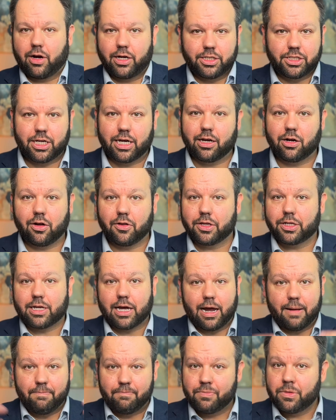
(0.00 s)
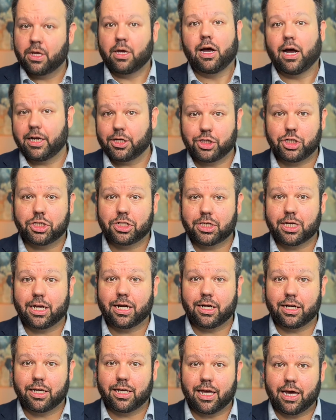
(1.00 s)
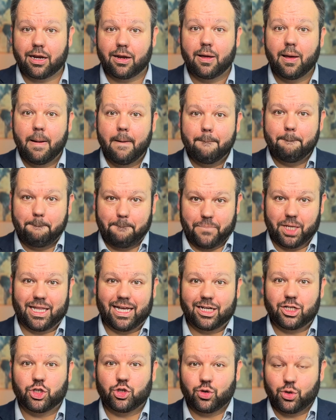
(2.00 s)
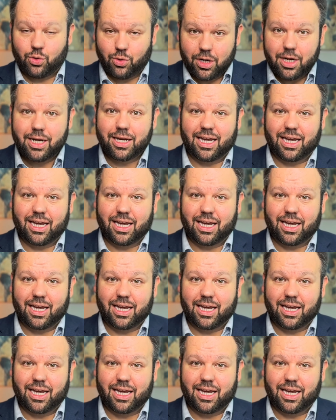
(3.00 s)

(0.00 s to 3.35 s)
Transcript: I say it all the time, I just said it again, but that's true.